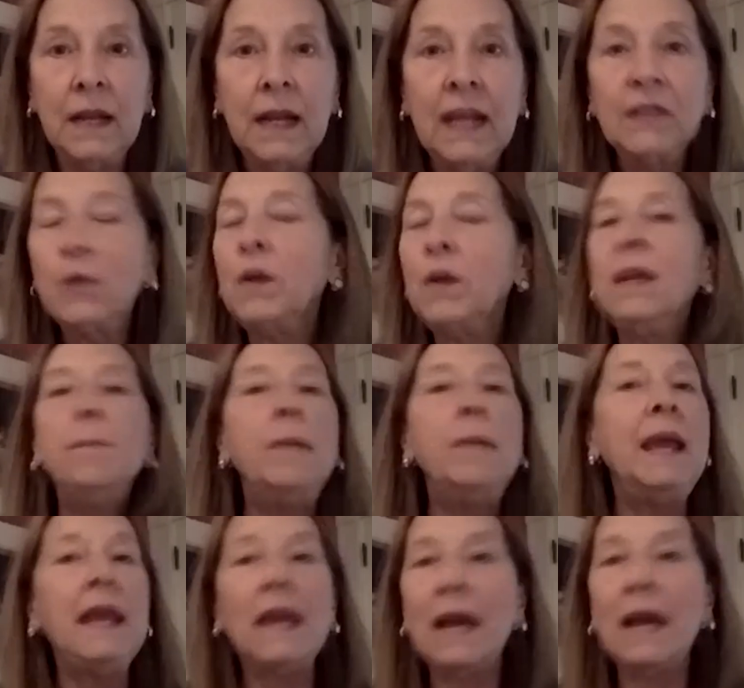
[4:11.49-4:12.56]
is going to
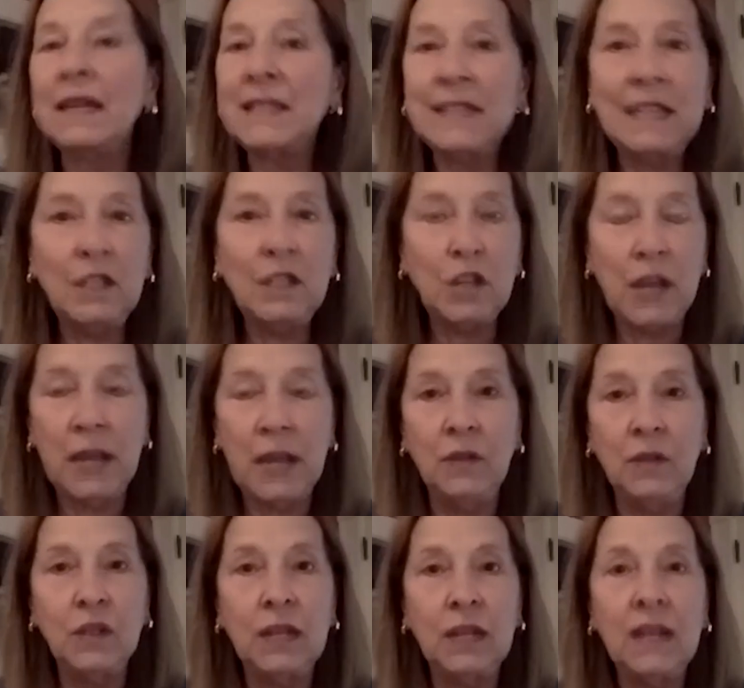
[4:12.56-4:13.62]
make a sea
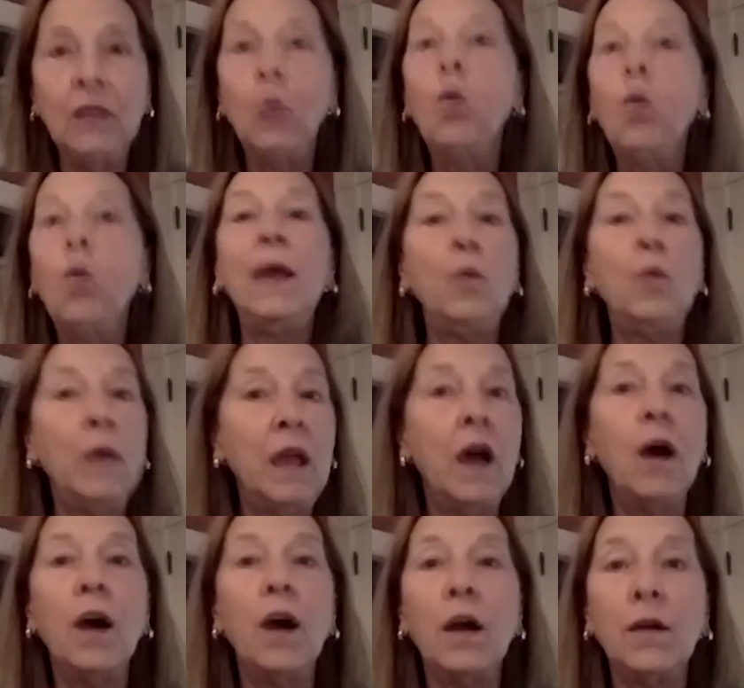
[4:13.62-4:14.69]
change in the way we
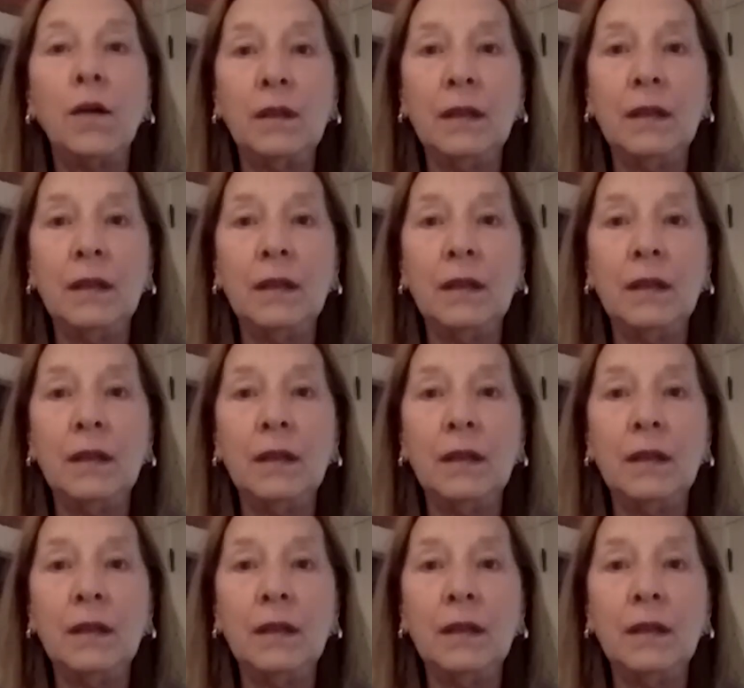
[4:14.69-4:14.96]
are